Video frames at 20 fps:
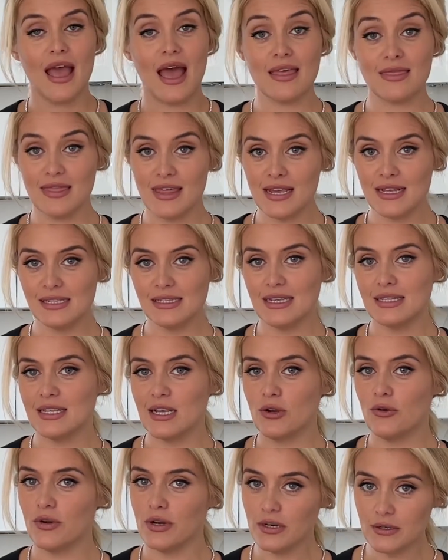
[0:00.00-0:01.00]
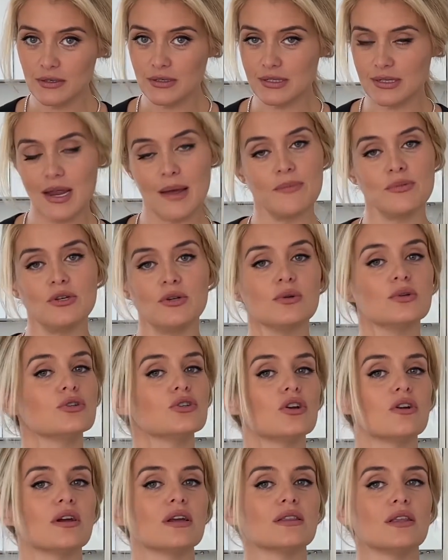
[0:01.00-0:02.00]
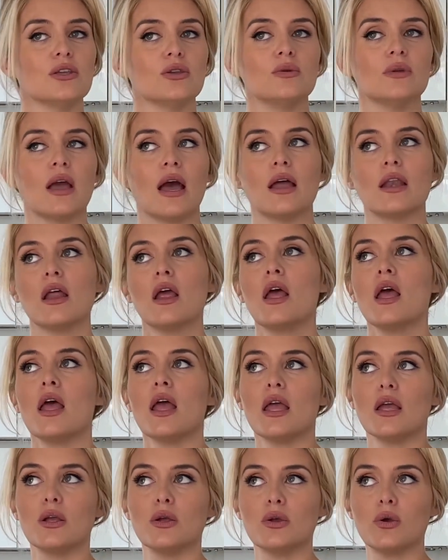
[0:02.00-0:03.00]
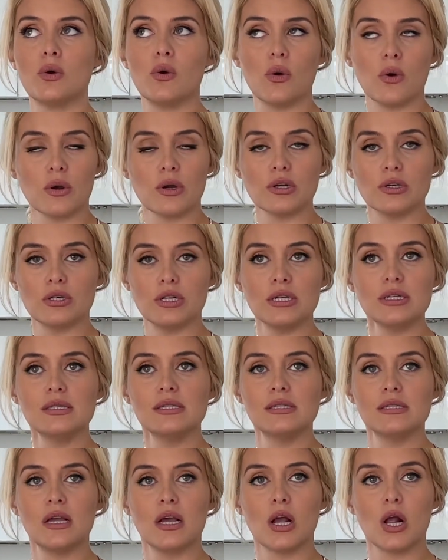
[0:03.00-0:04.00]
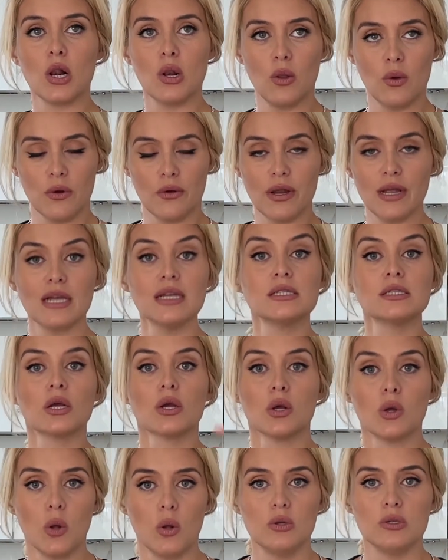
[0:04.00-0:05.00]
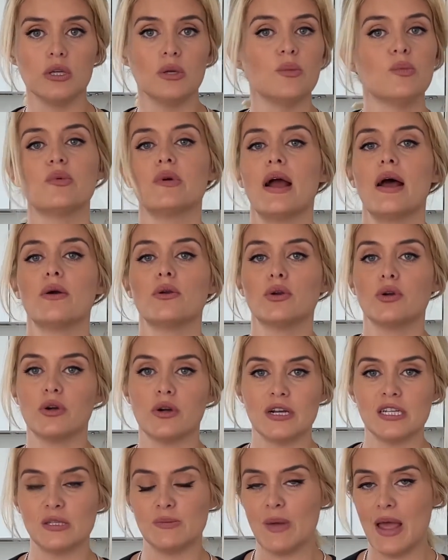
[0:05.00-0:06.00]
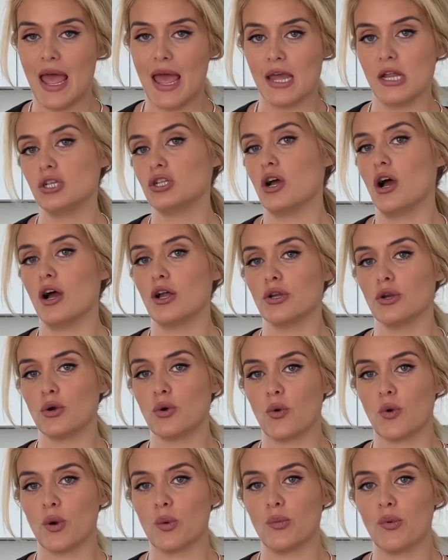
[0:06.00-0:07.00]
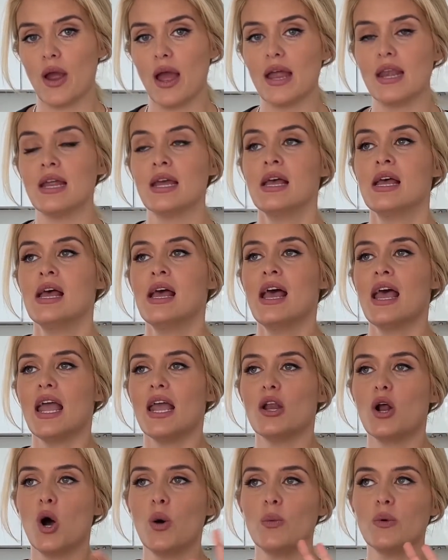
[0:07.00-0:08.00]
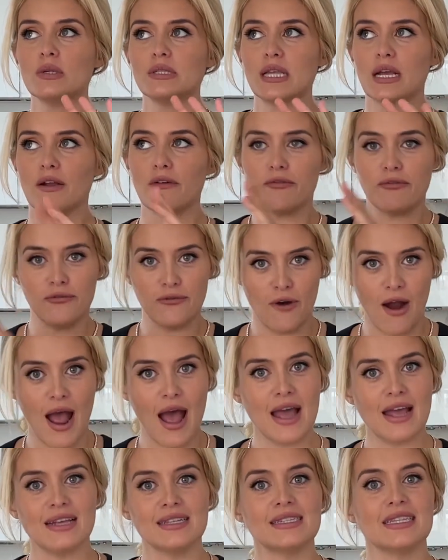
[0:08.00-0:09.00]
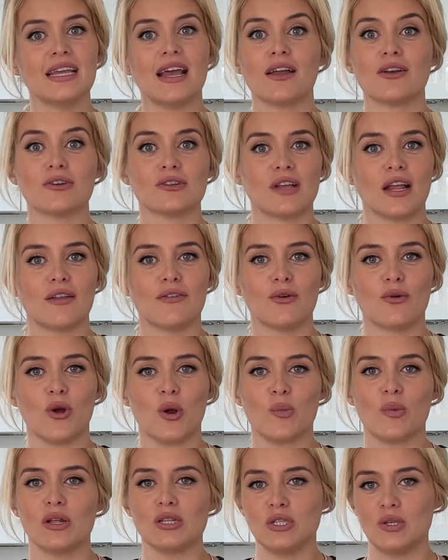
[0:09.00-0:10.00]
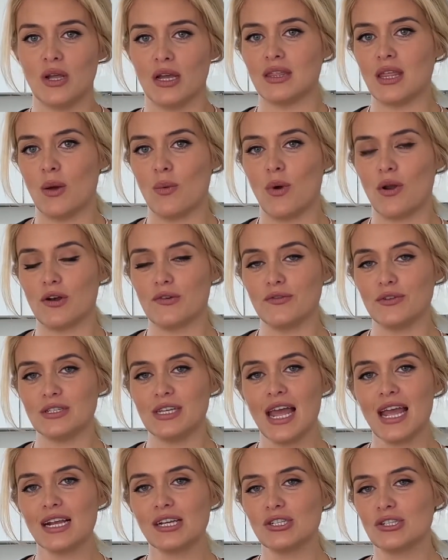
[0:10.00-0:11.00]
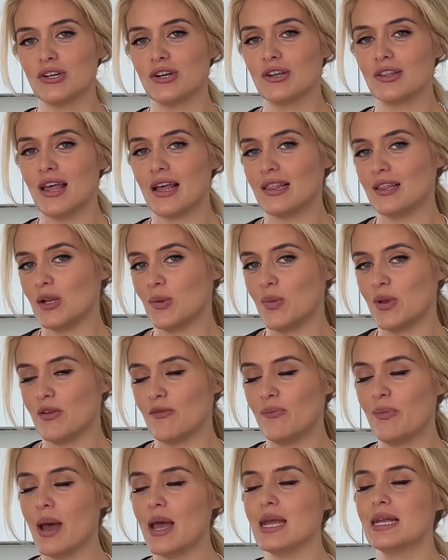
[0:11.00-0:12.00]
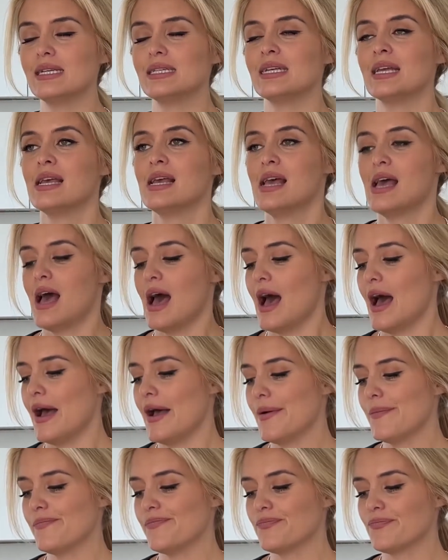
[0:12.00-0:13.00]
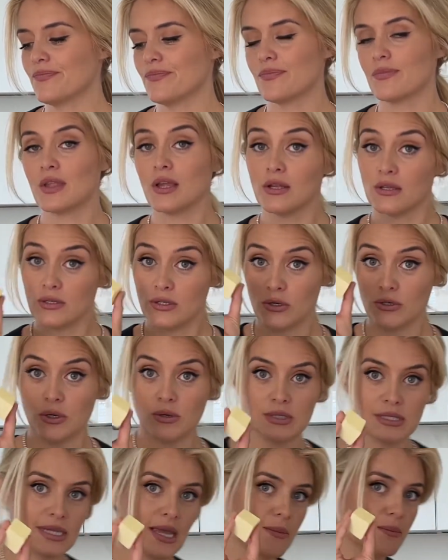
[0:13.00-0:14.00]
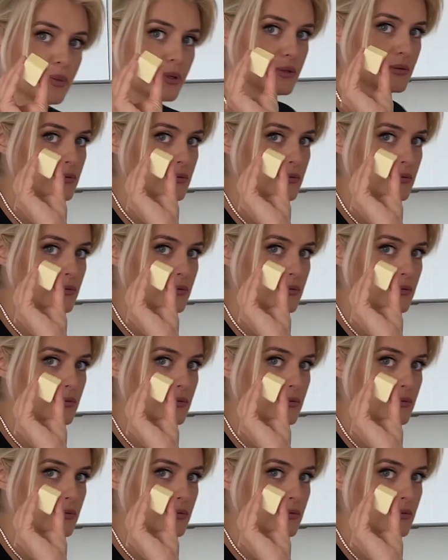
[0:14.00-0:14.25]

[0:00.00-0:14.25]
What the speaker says: And this is a critical step to ensuring that you get a gorgeous, glorious, golden brown, crisp edge on your cornbread. It almost like fries the underside of the cornbread so you get that wonderful texture, that little bit of bite. So don't skimp.